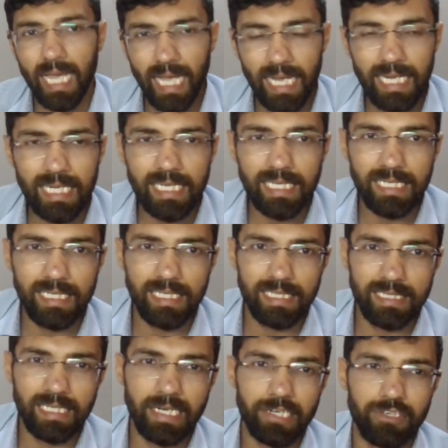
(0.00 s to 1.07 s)
and the
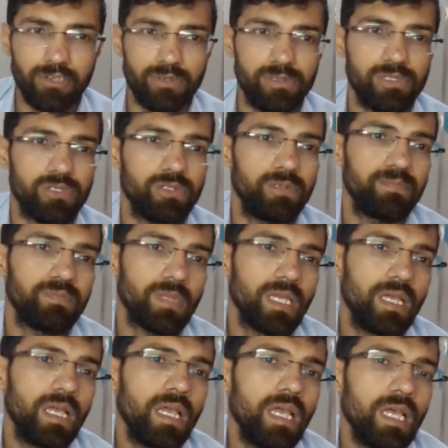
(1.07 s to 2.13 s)
direction also.
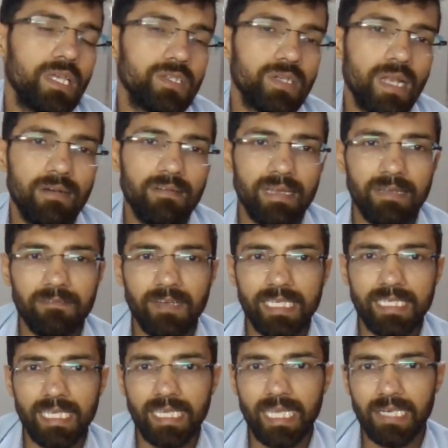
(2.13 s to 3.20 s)
So now if I
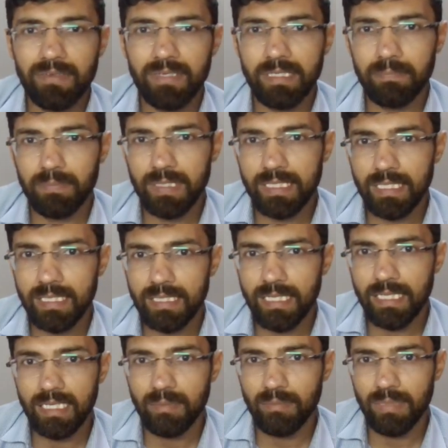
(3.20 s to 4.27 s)
say can you represent a
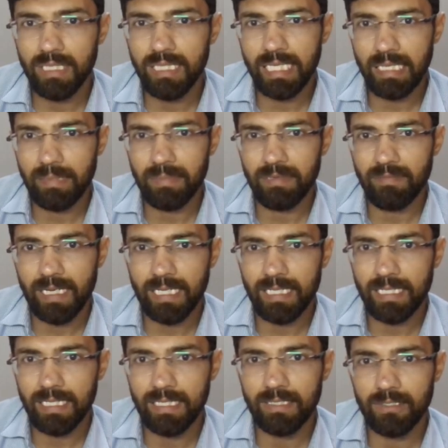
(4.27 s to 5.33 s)
double the AB
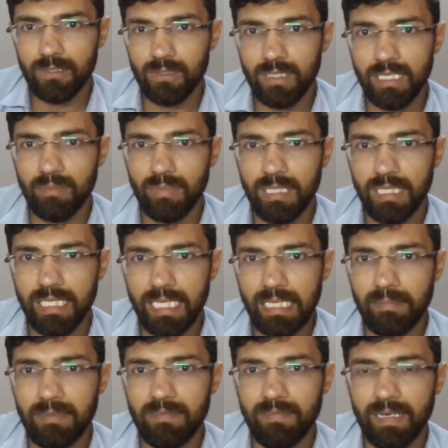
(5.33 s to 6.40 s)
vector? So double the
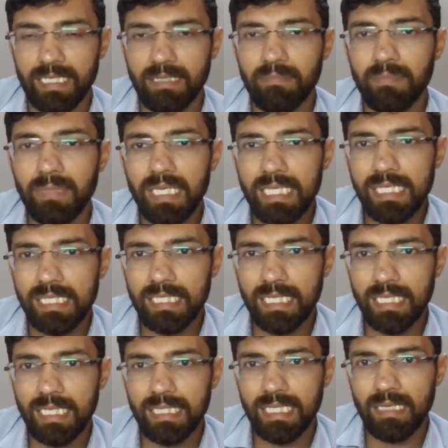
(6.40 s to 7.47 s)
AB vector means
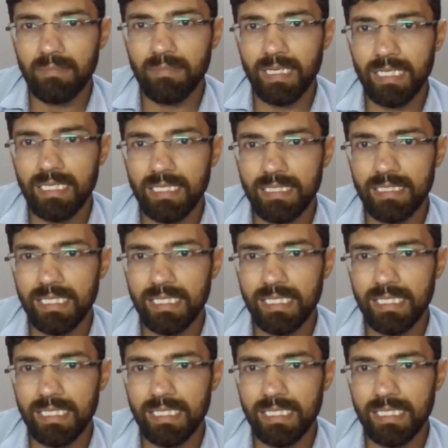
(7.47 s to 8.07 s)
nothing but